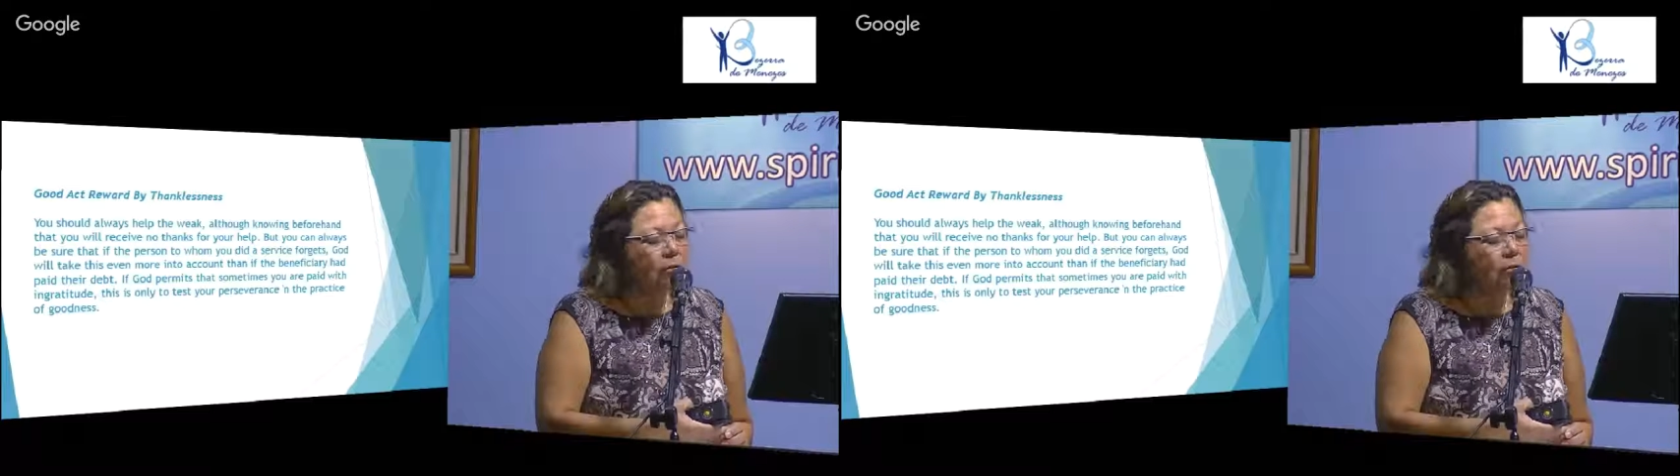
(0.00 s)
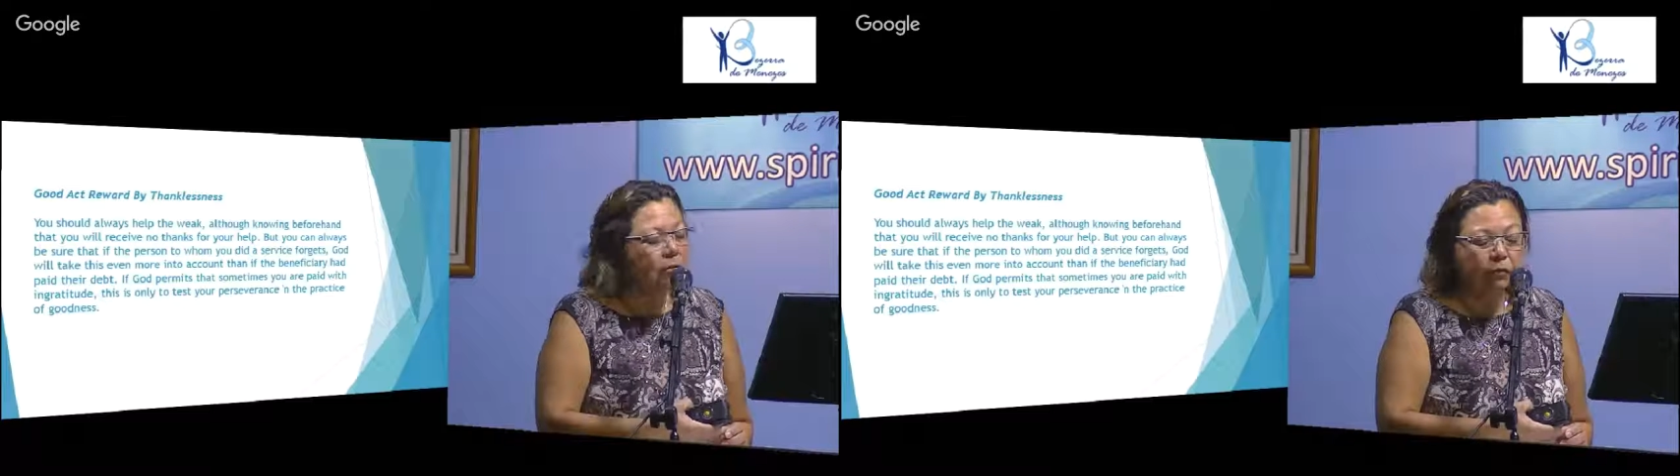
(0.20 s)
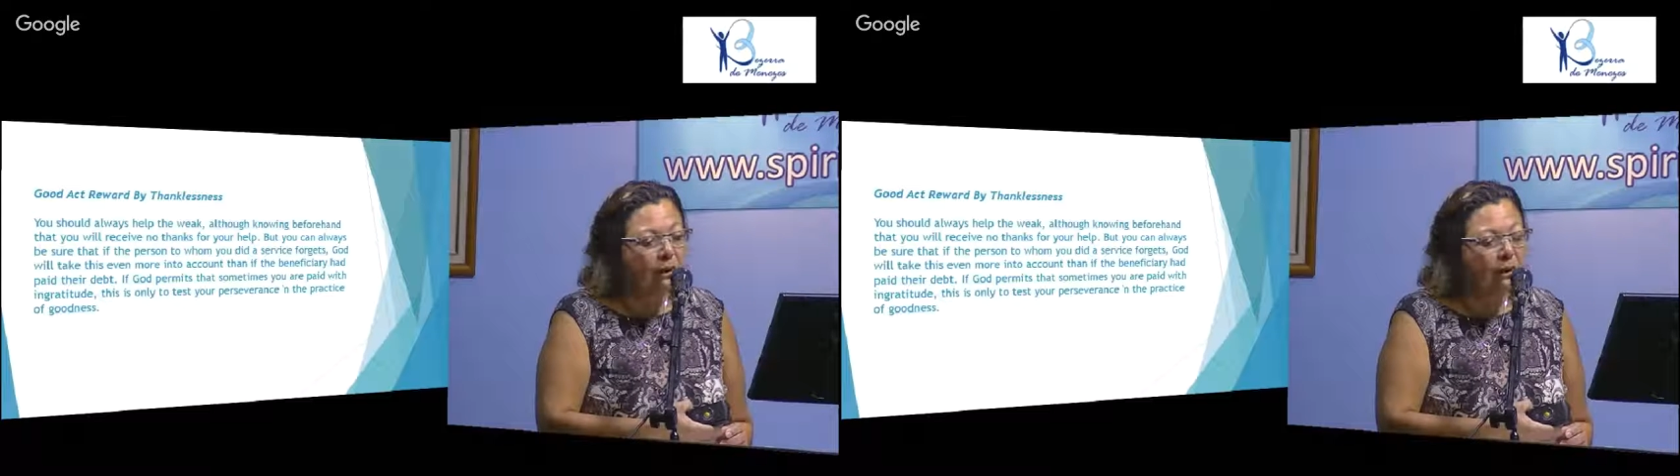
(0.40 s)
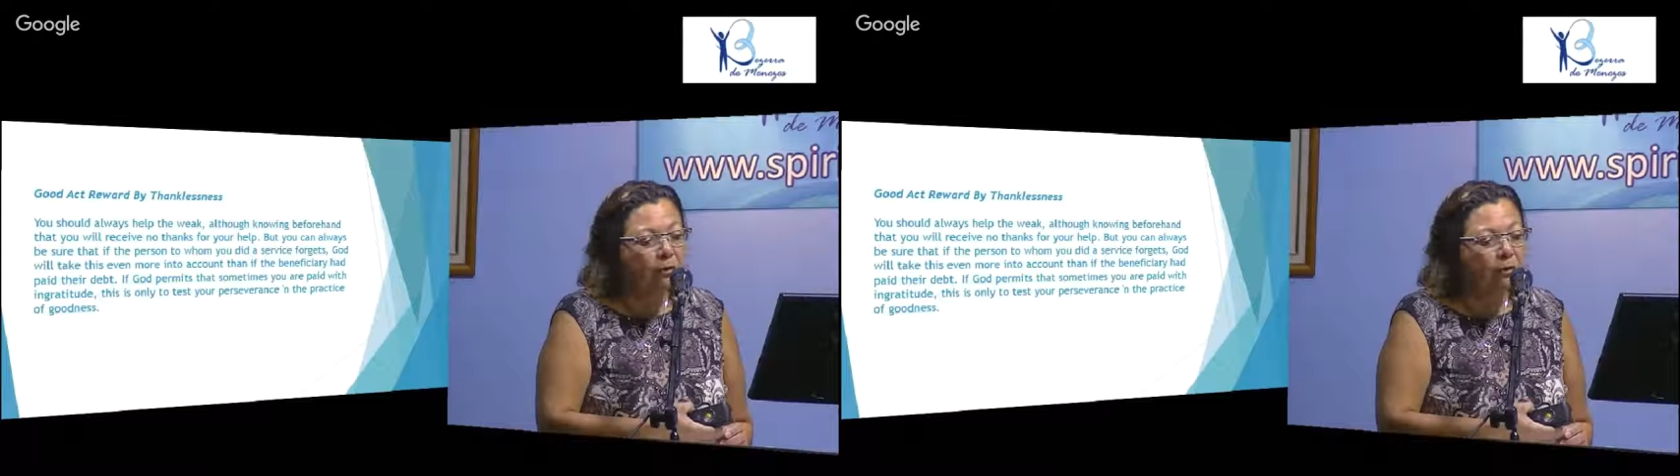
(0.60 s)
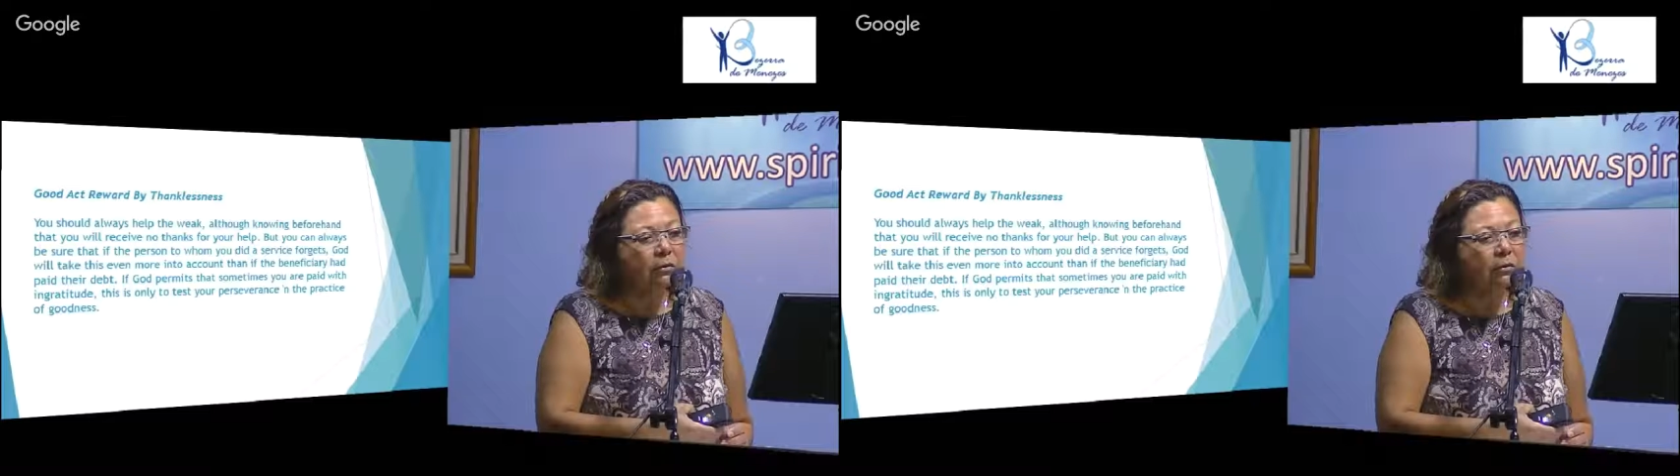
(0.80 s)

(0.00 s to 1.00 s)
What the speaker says: without